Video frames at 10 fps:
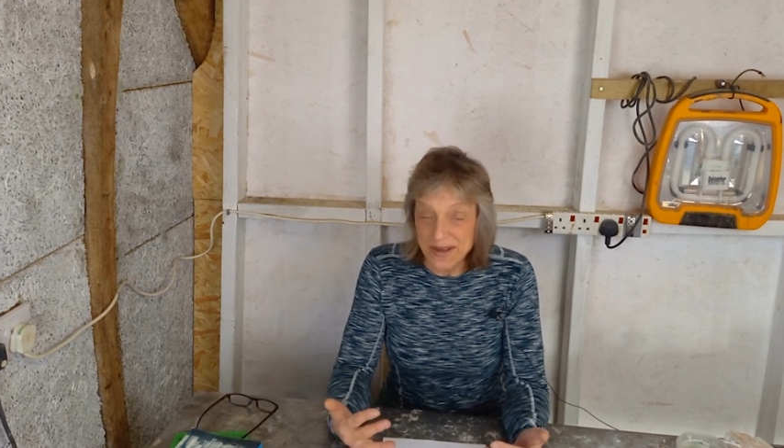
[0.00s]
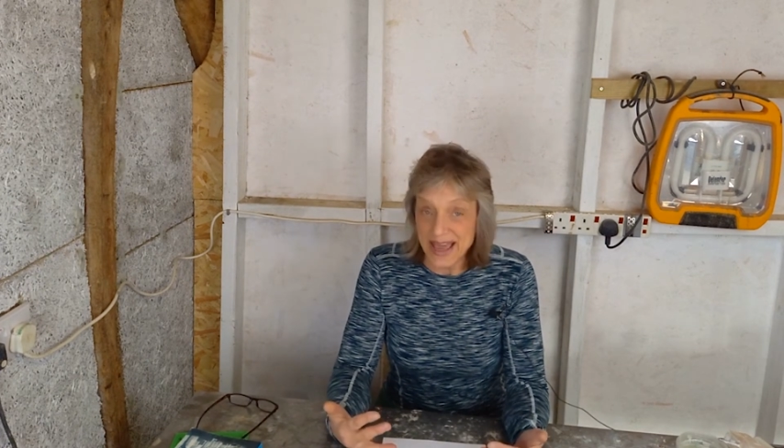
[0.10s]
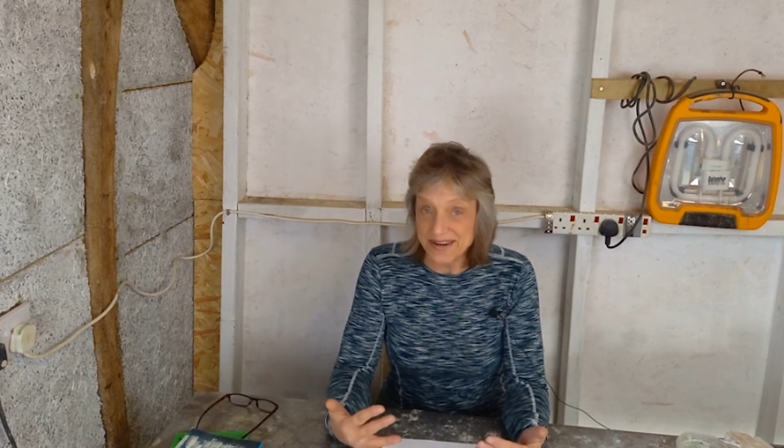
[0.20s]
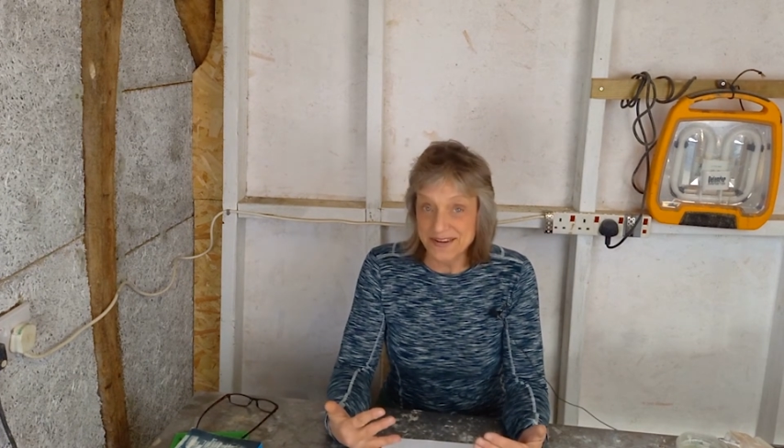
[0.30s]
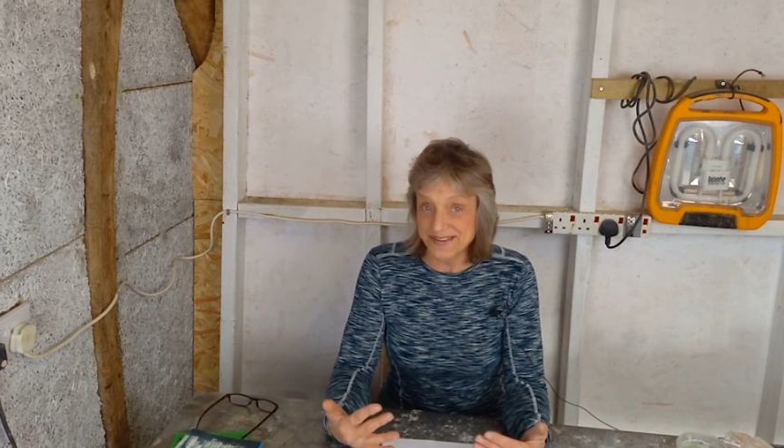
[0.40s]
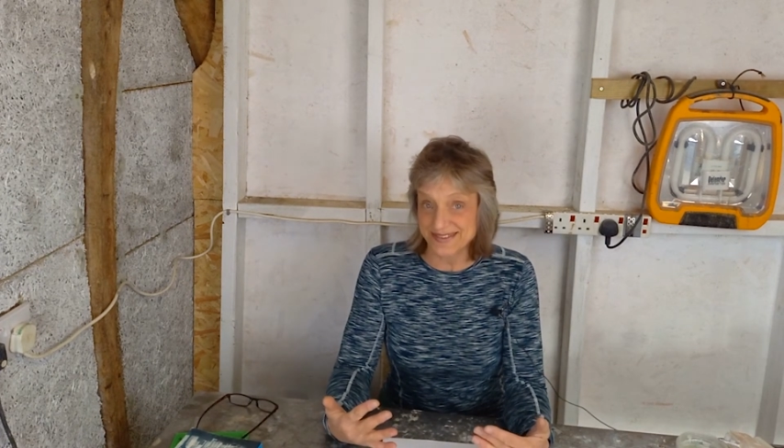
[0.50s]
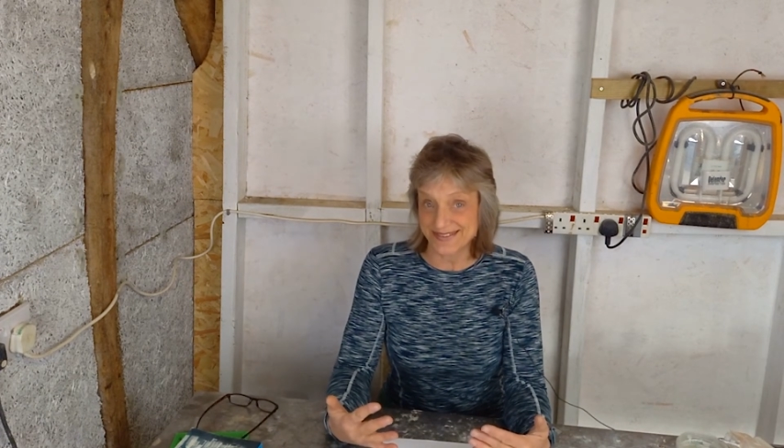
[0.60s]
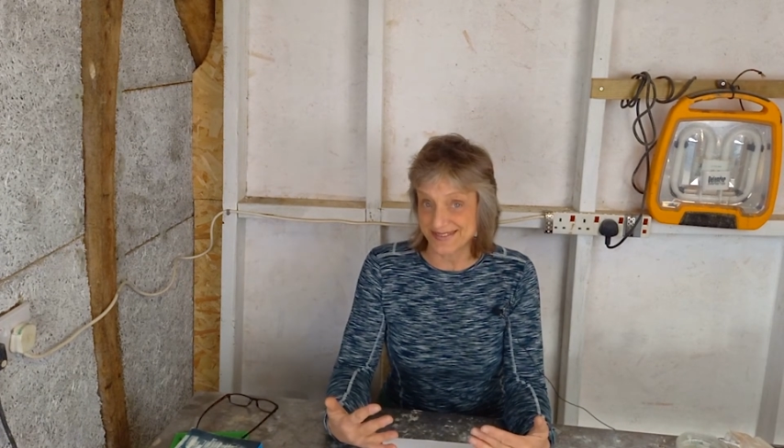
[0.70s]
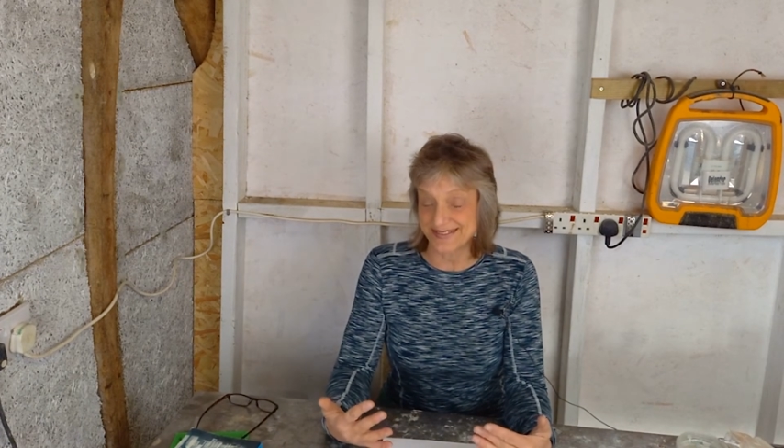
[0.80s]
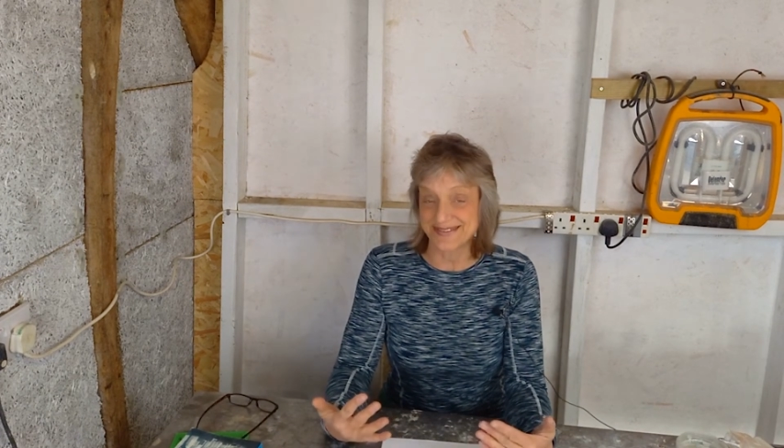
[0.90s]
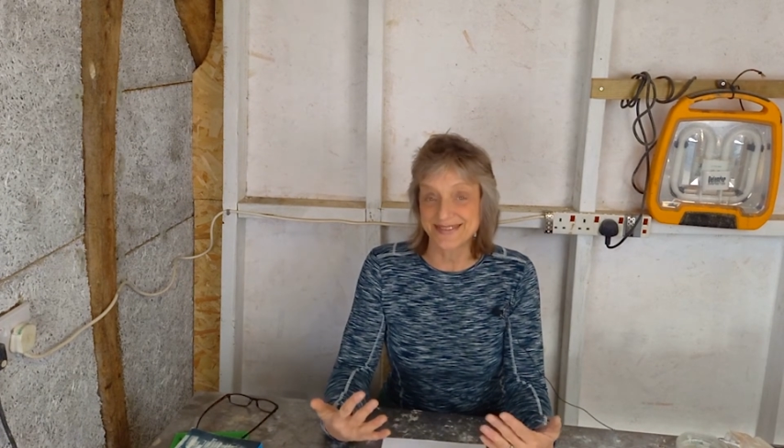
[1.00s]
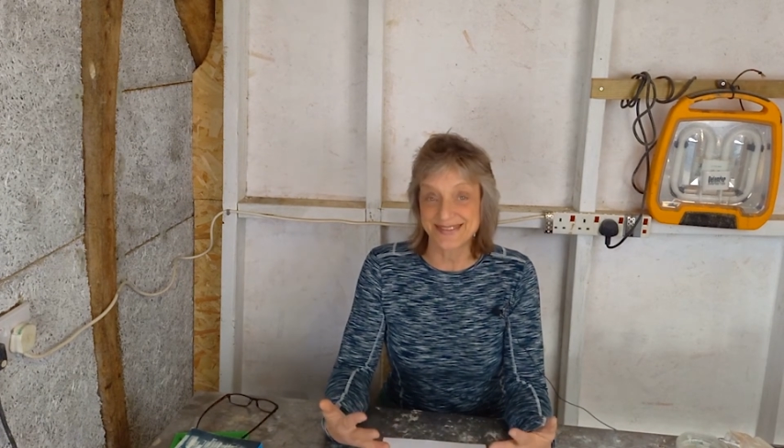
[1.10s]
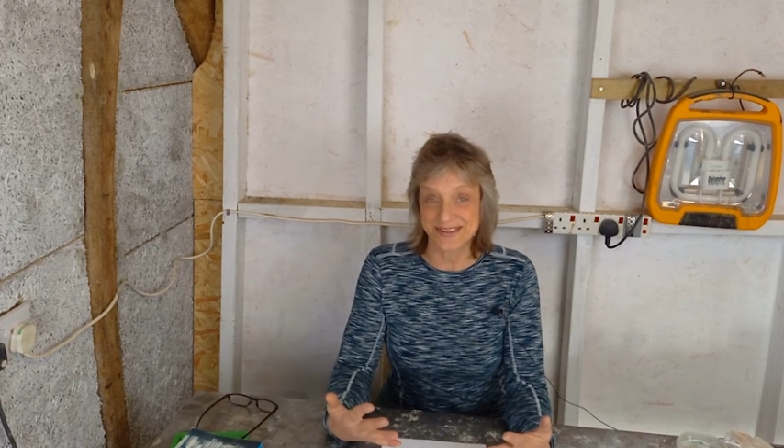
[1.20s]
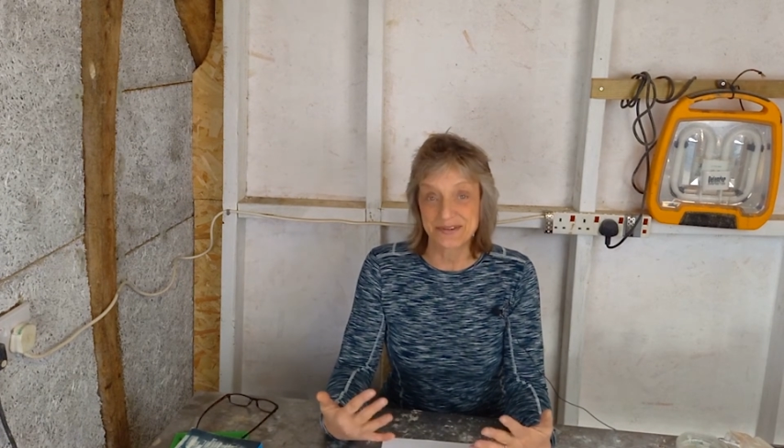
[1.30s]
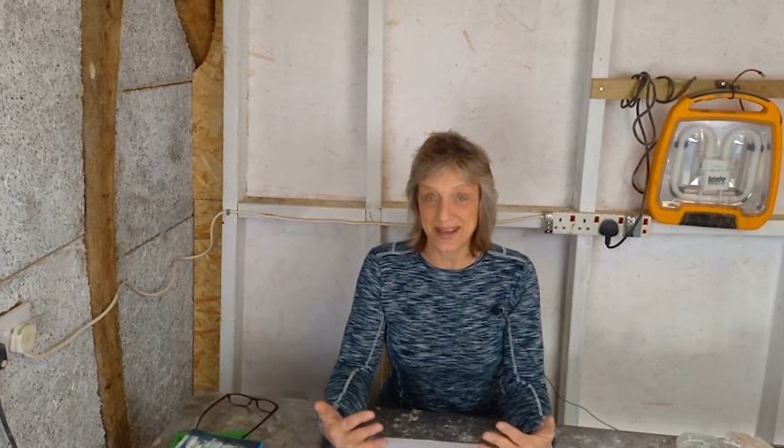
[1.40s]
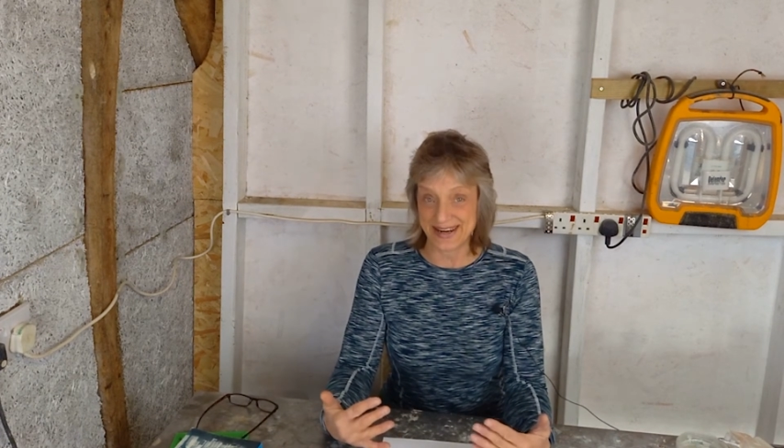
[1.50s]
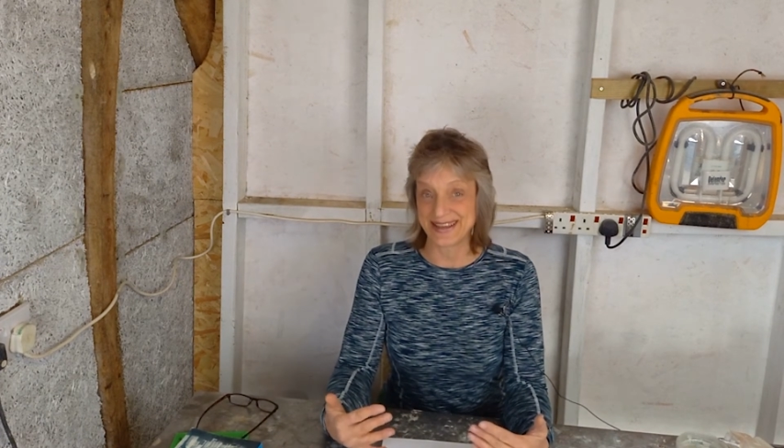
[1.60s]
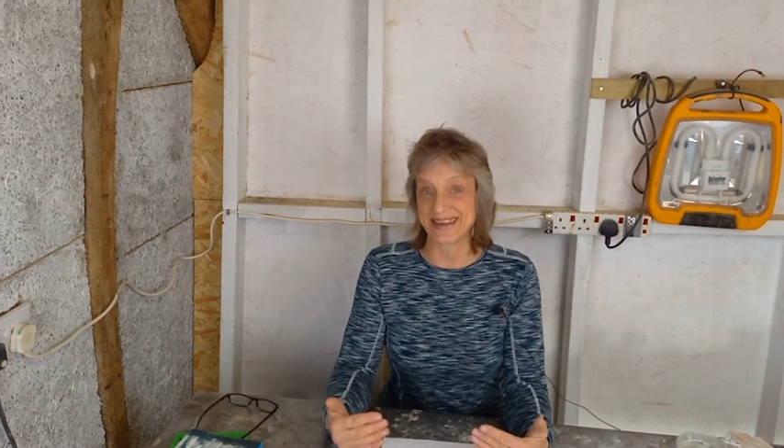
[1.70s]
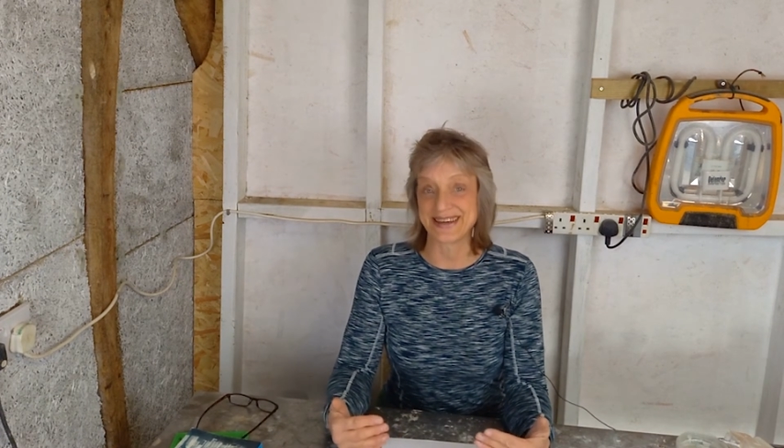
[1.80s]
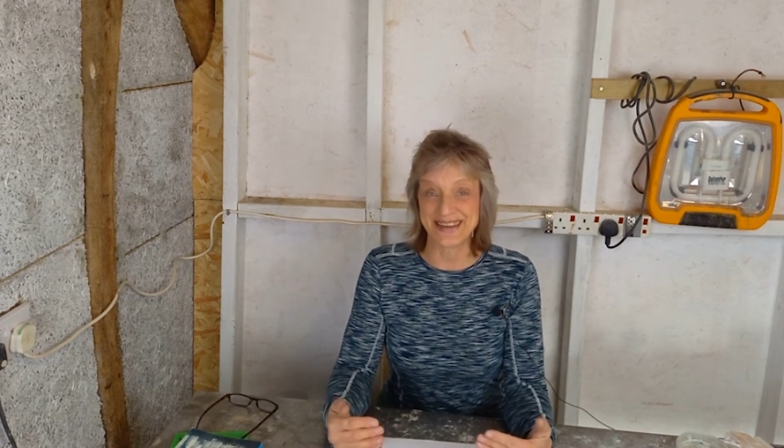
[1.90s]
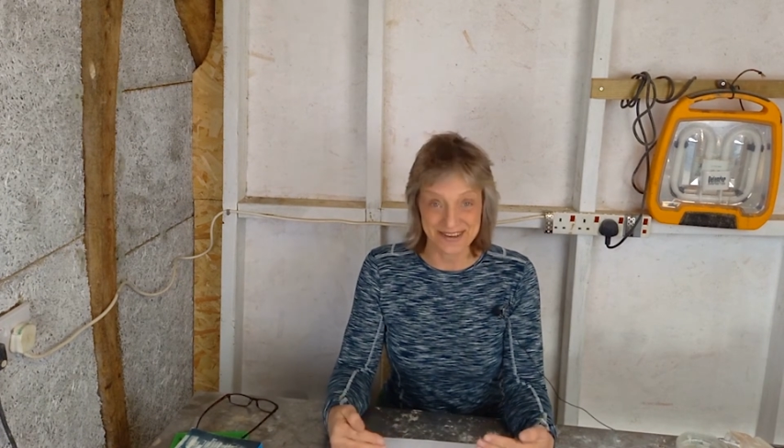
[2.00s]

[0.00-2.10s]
cannot do anything.